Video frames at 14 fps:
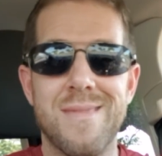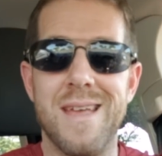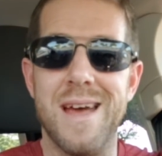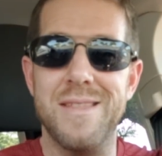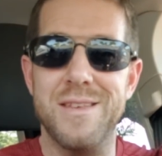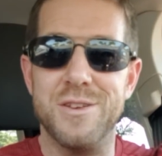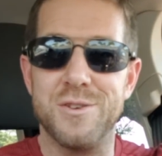
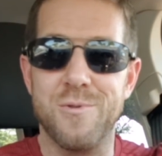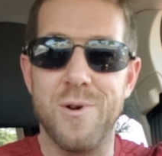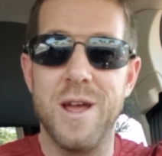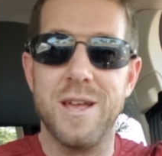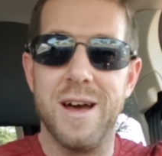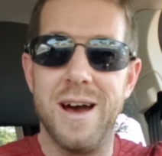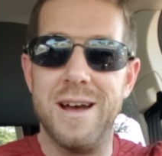And these are
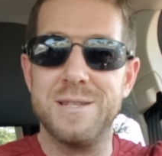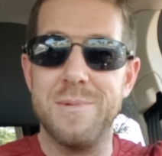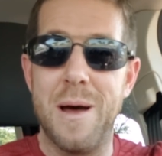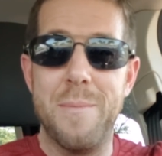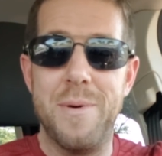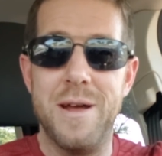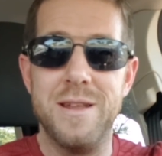great guys, in
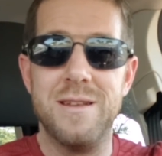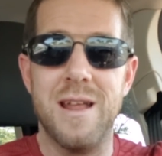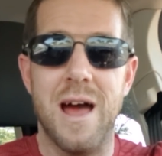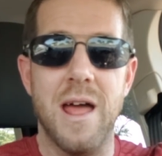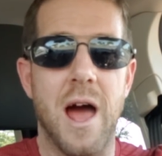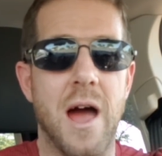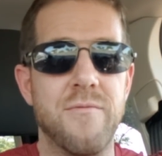my opinion.
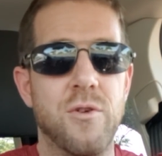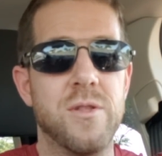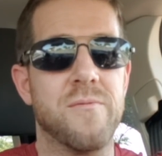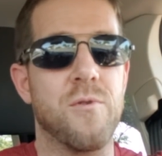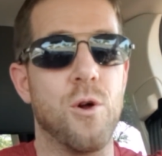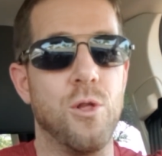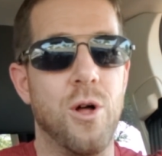I've known them
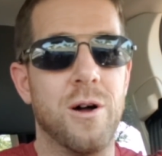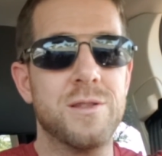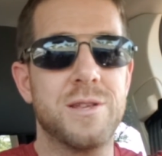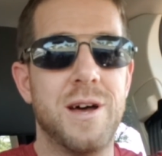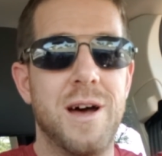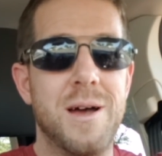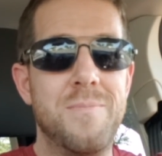for a long
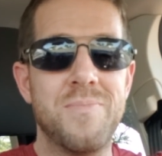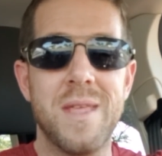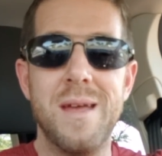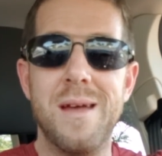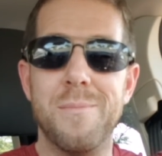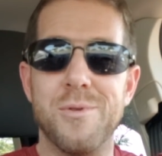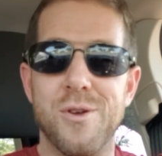time,
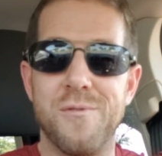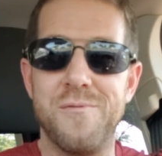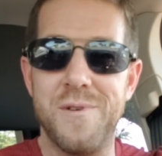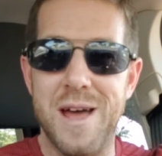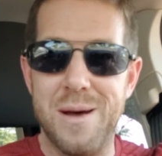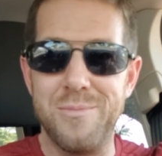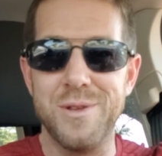but they're
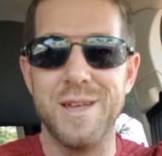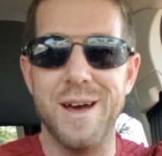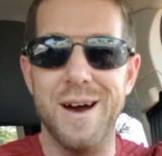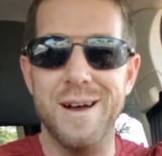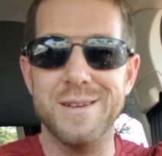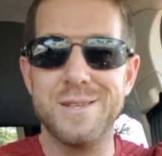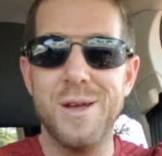family
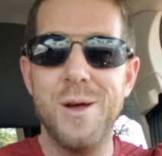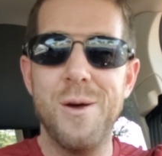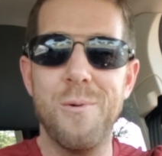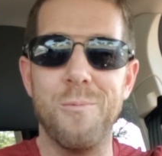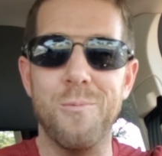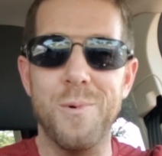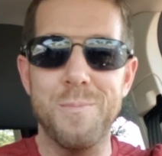guys.
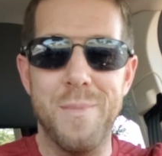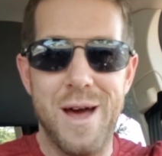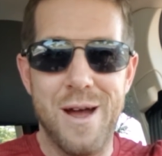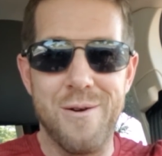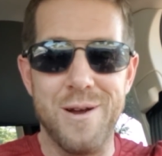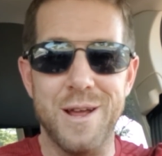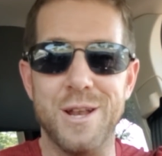
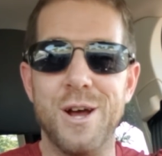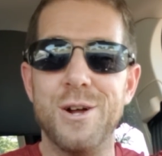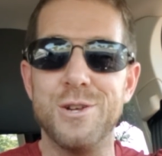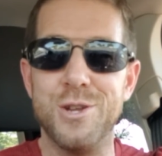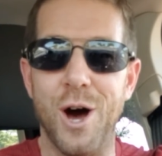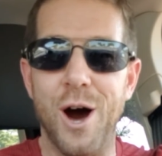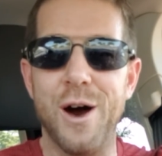Married,
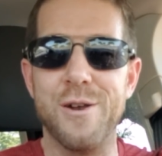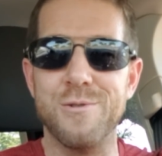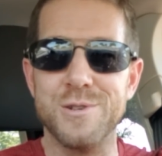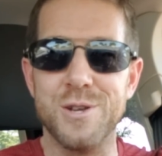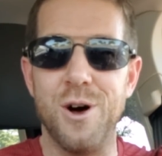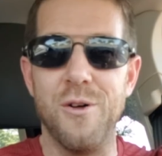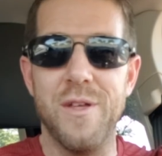
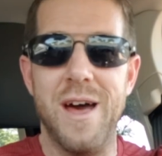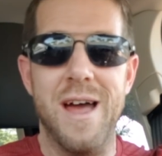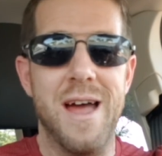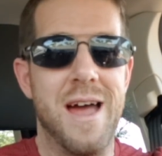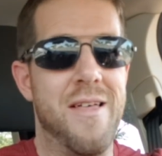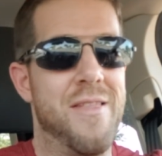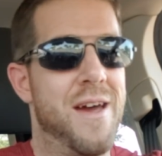daughters, all that.
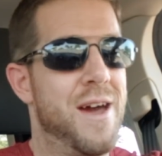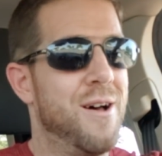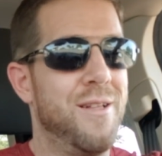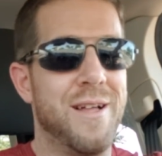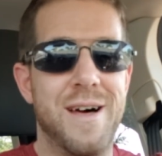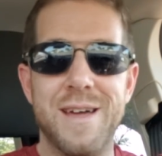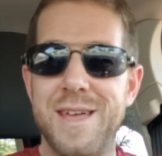And they
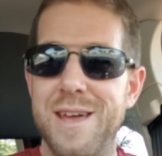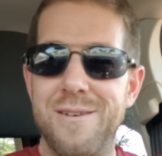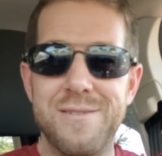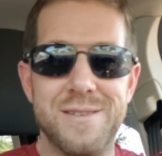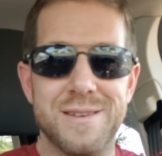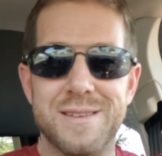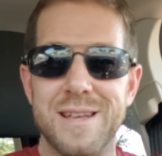don't like
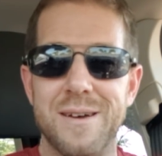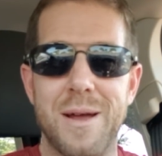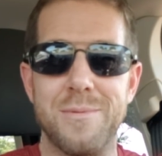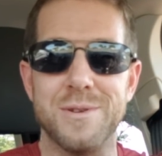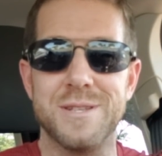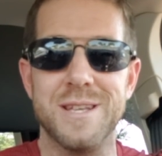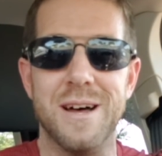hearing this stuff, type
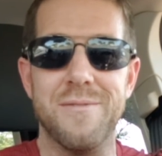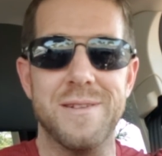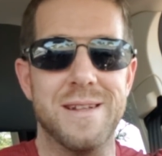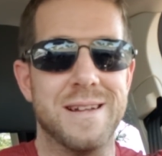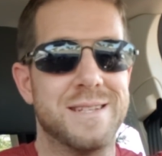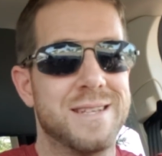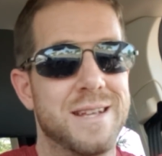of stuff. And
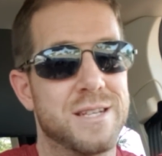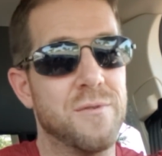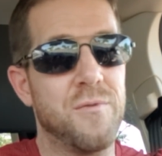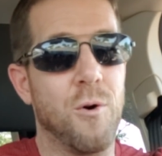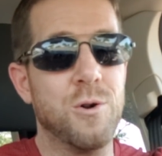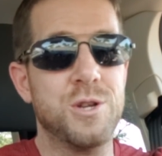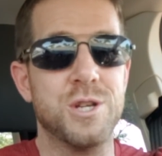it's
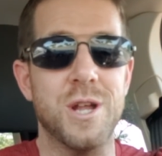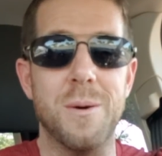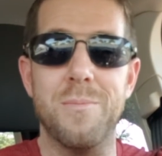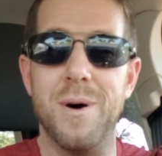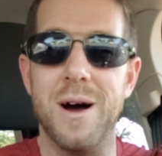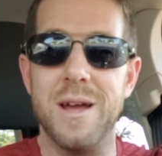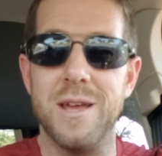unfortunate.
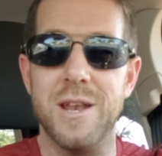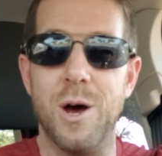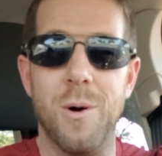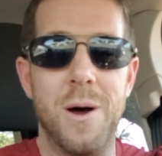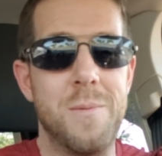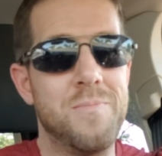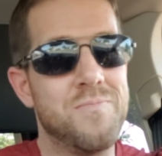But you know
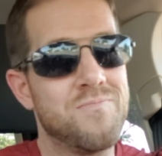what?